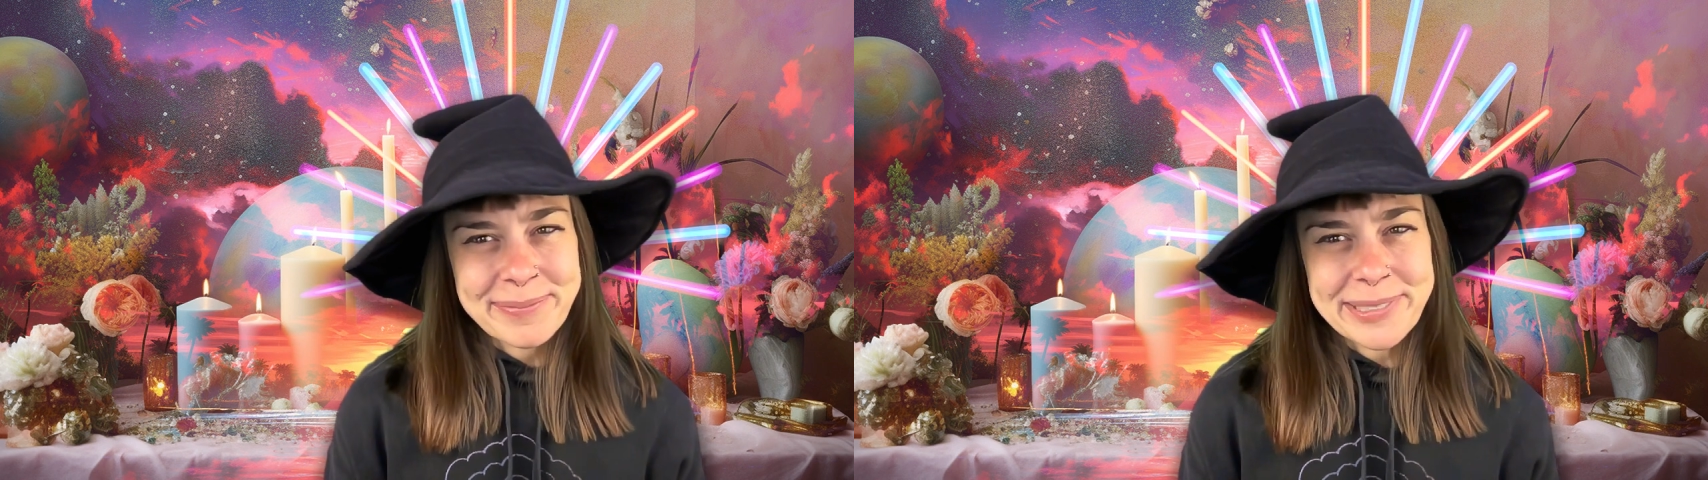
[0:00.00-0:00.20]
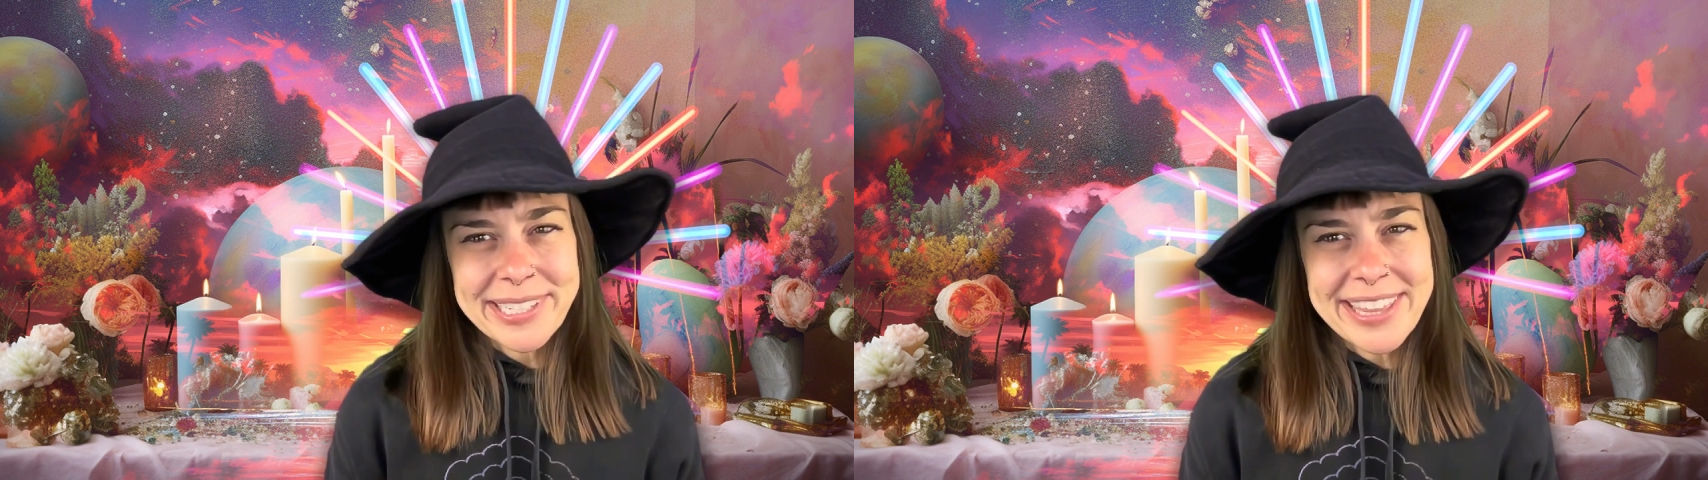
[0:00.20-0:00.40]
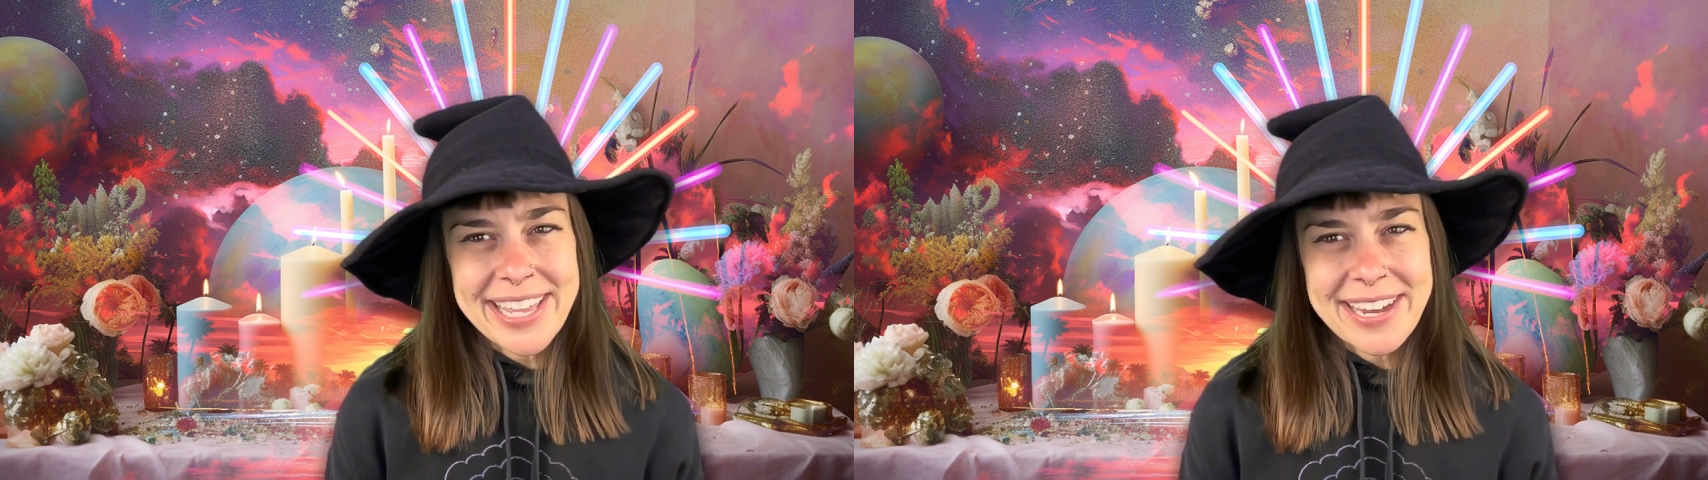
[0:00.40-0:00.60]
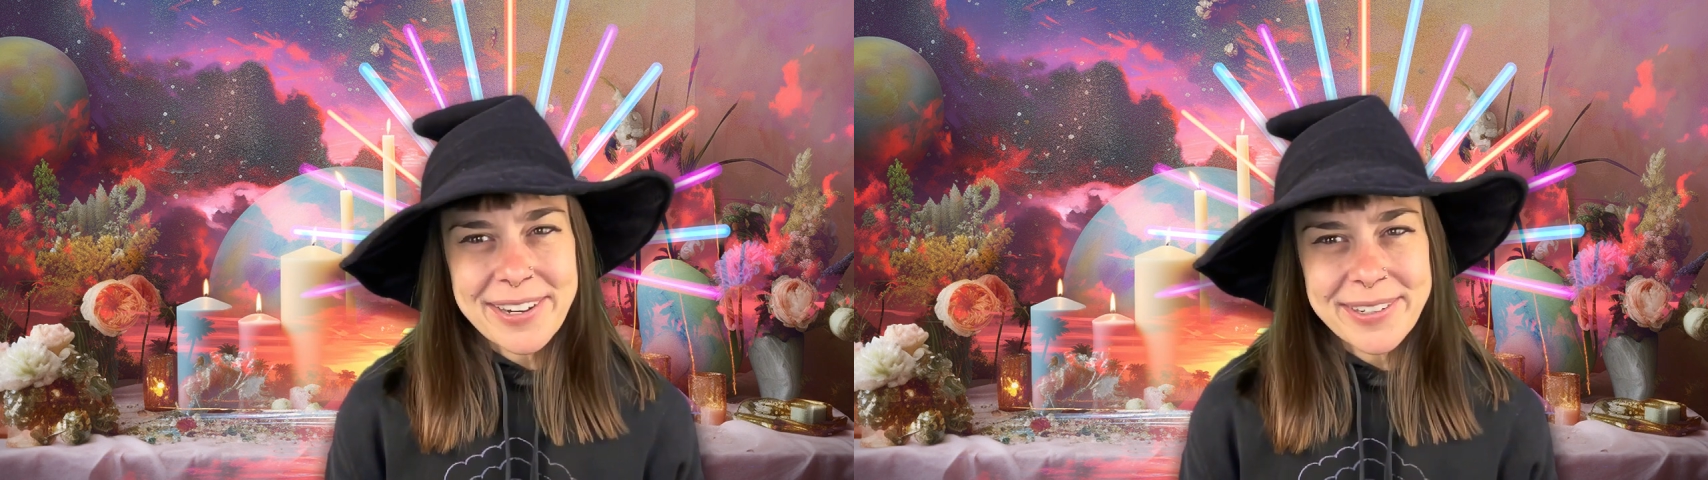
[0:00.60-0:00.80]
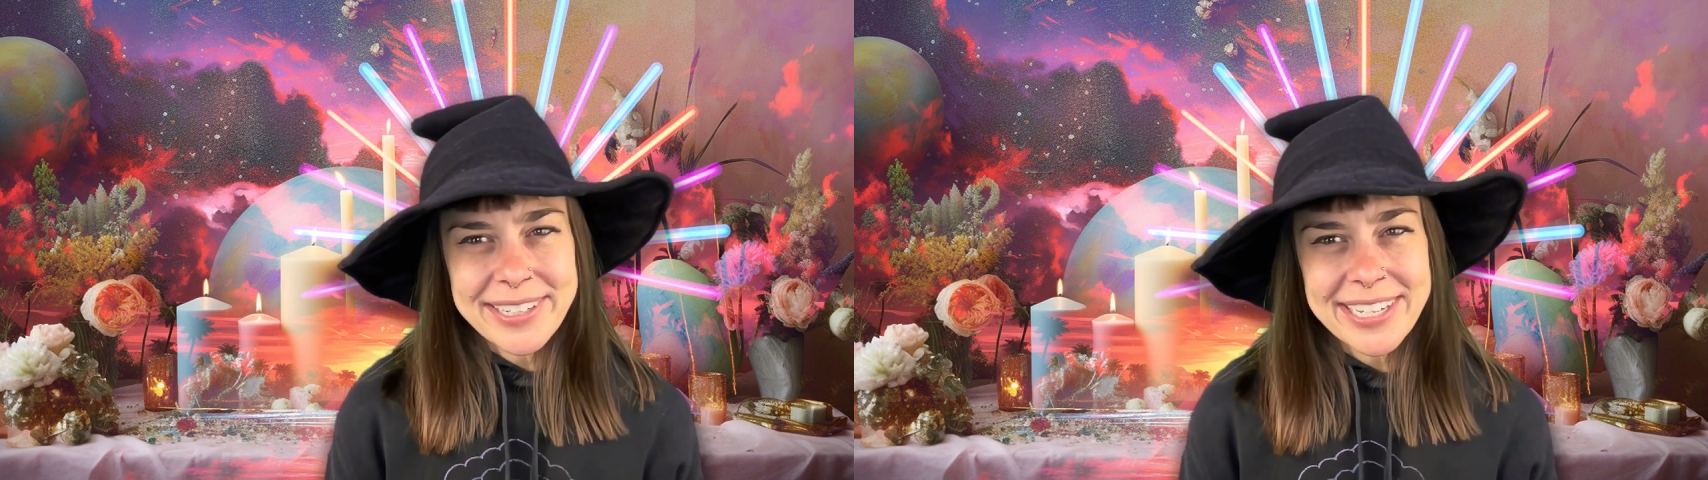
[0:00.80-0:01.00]
Breathe
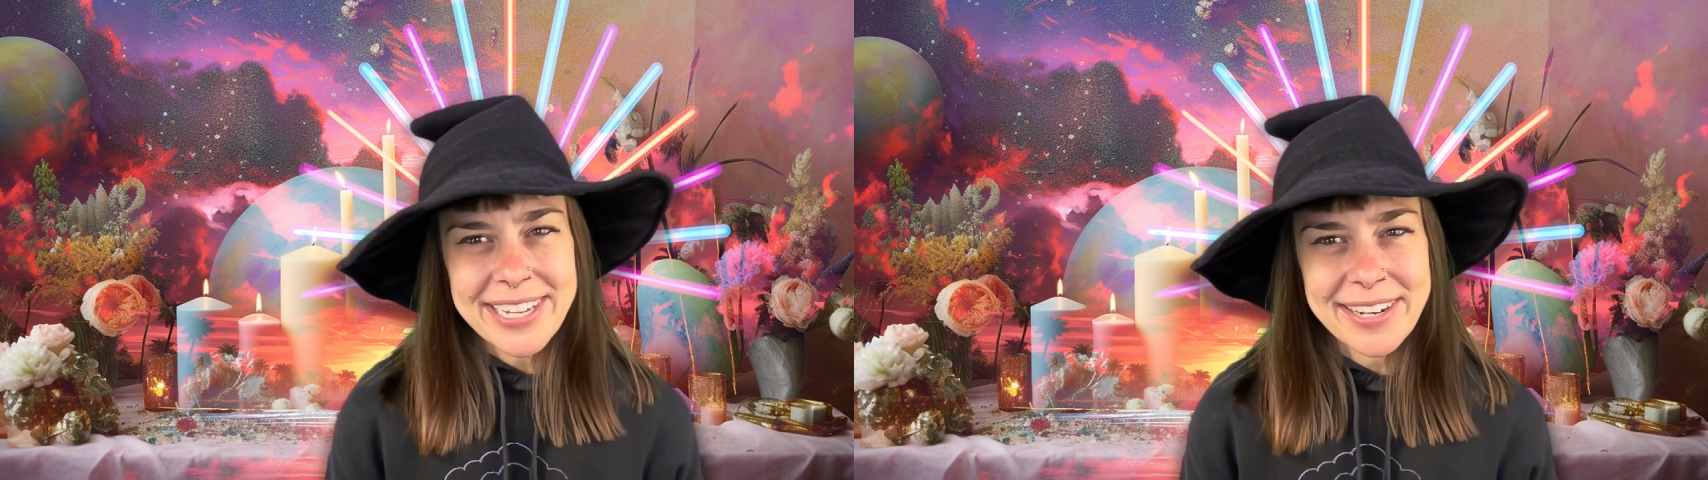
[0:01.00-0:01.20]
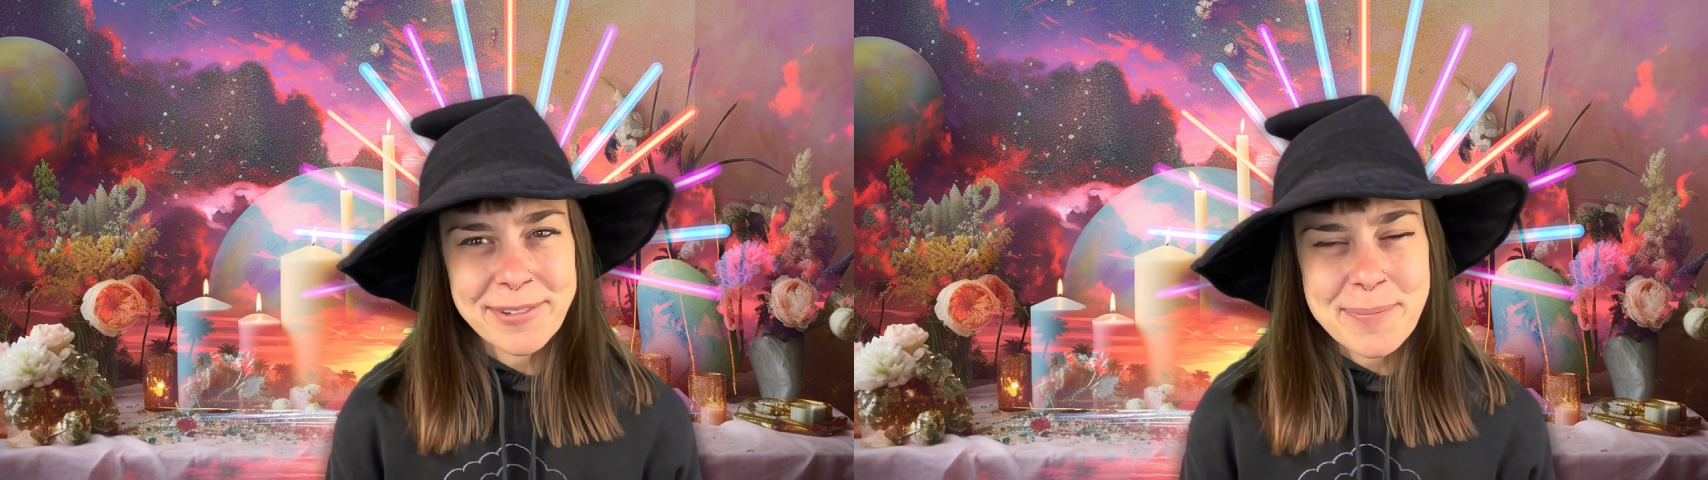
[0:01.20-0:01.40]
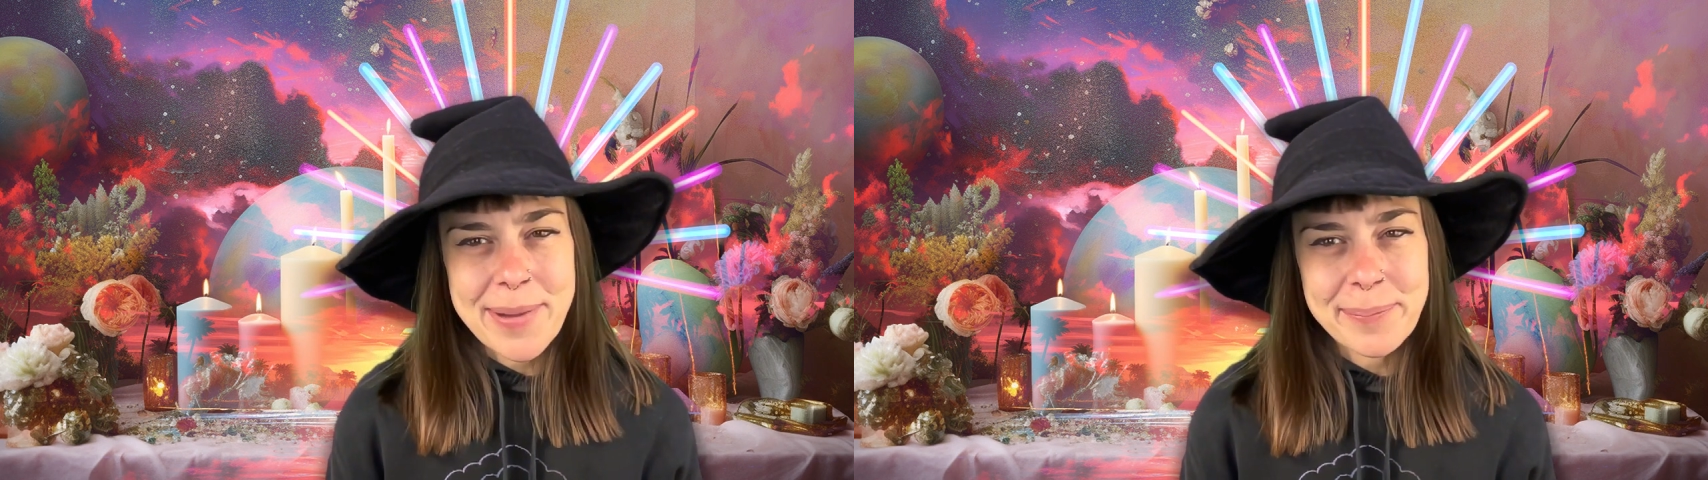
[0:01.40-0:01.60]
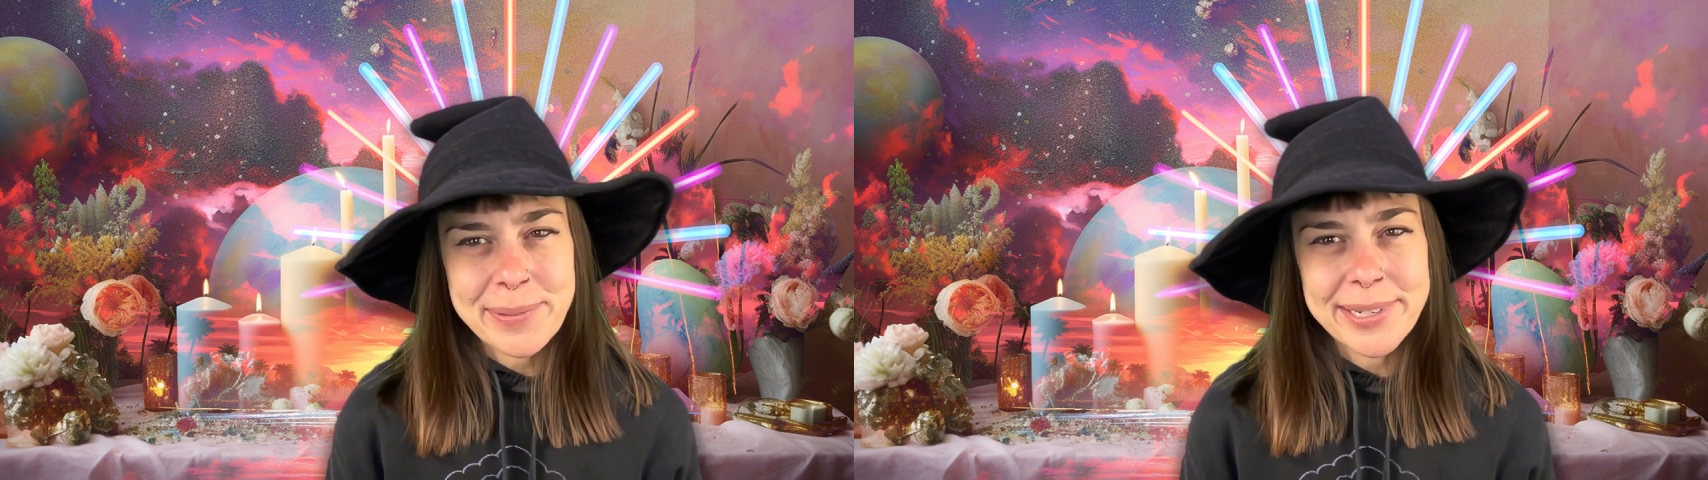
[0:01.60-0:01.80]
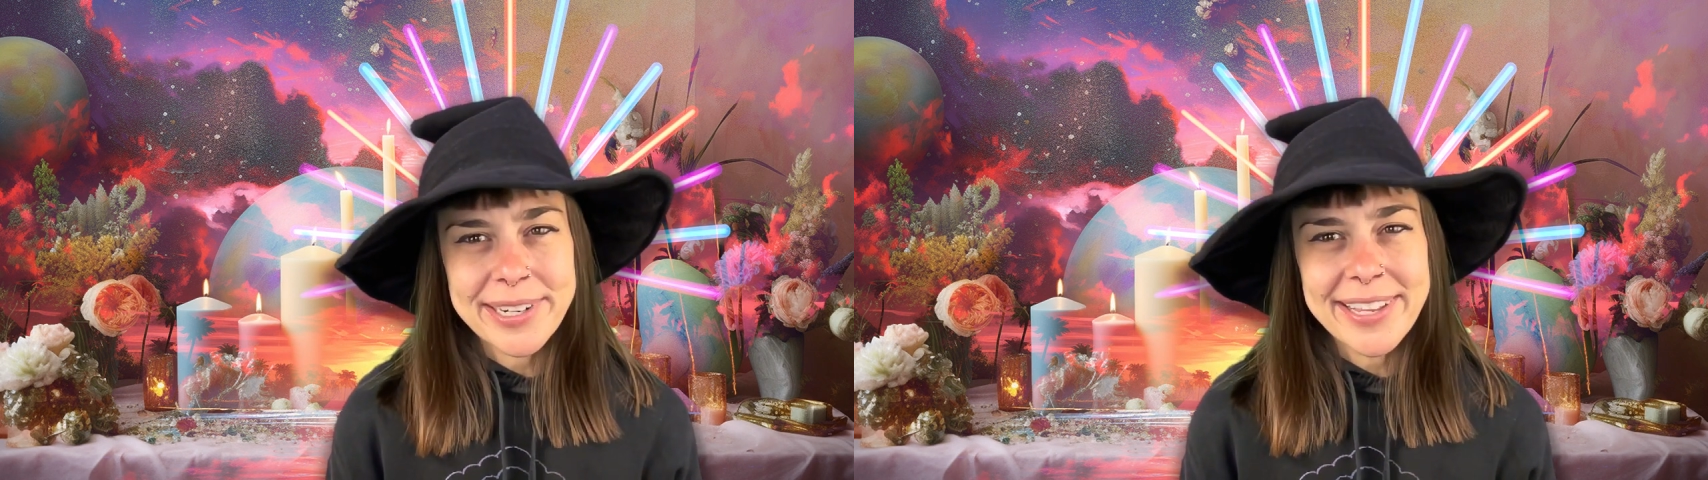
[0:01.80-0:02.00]
out and
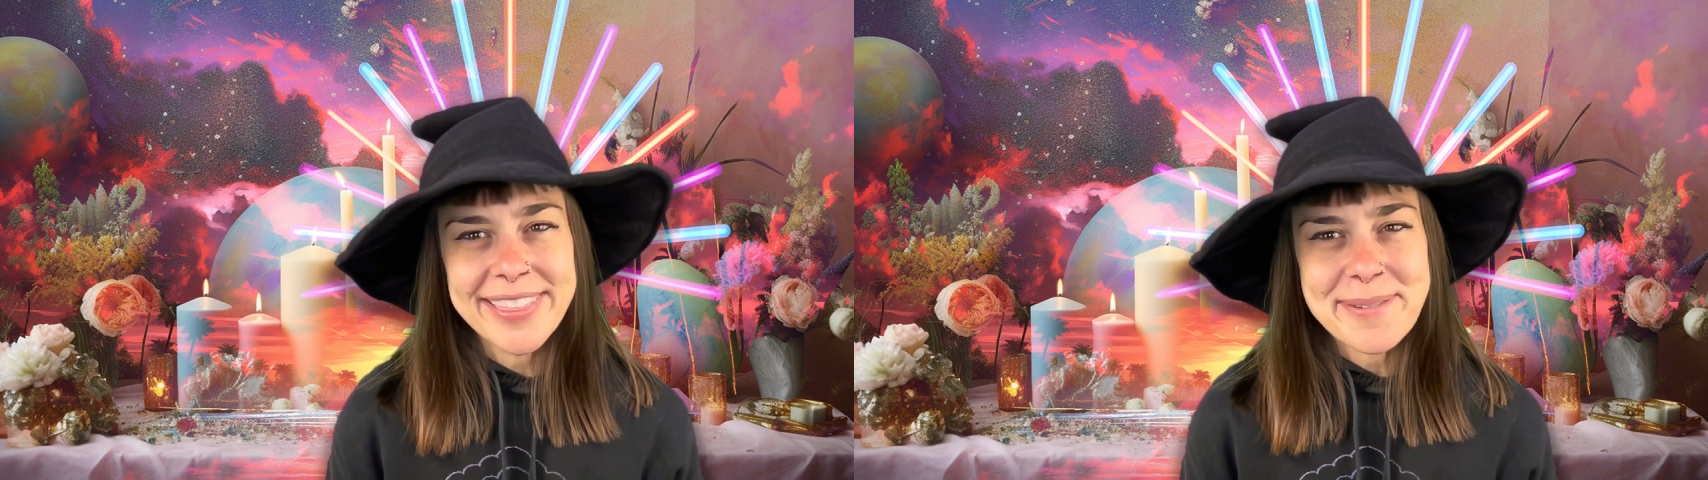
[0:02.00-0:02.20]
remember